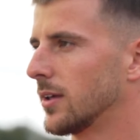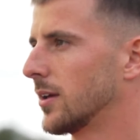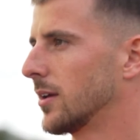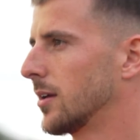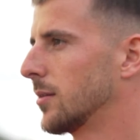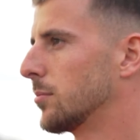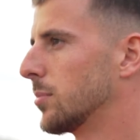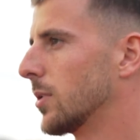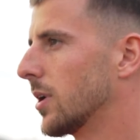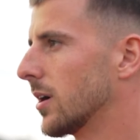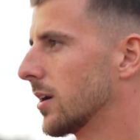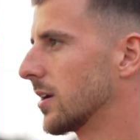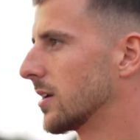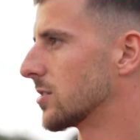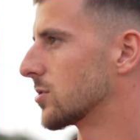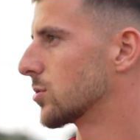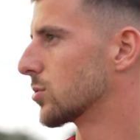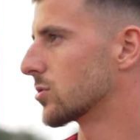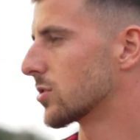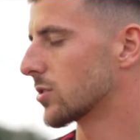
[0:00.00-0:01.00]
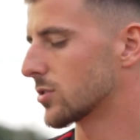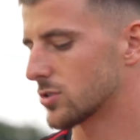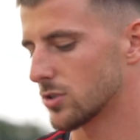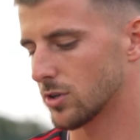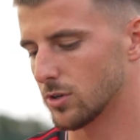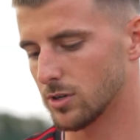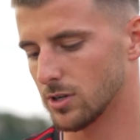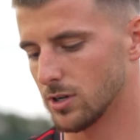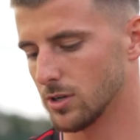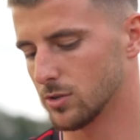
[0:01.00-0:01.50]
pound transfer was
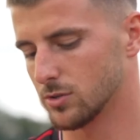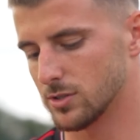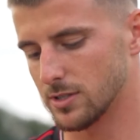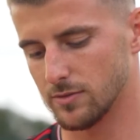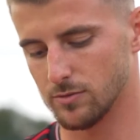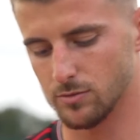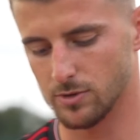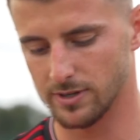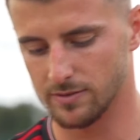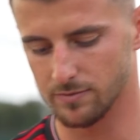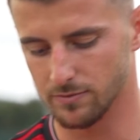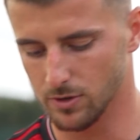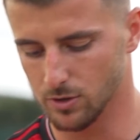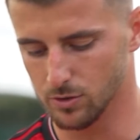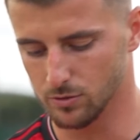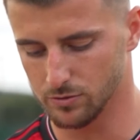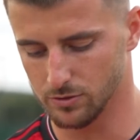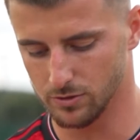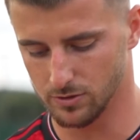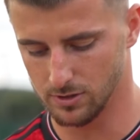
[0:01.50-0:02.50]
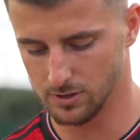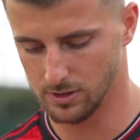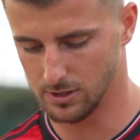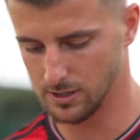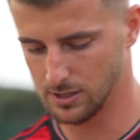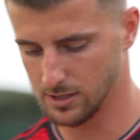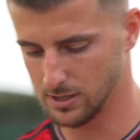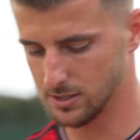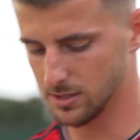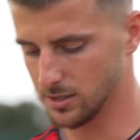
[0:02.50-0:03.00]
another blunder that happened
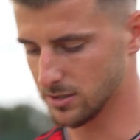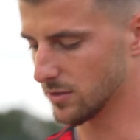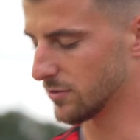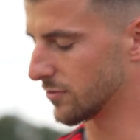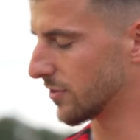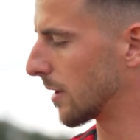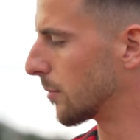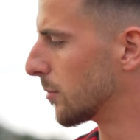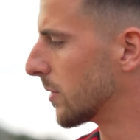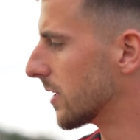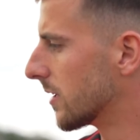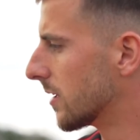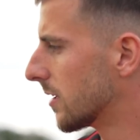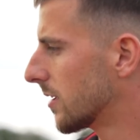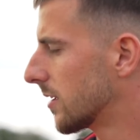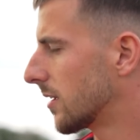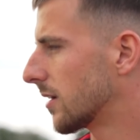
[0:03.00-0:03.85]
under Ten Hag's watch.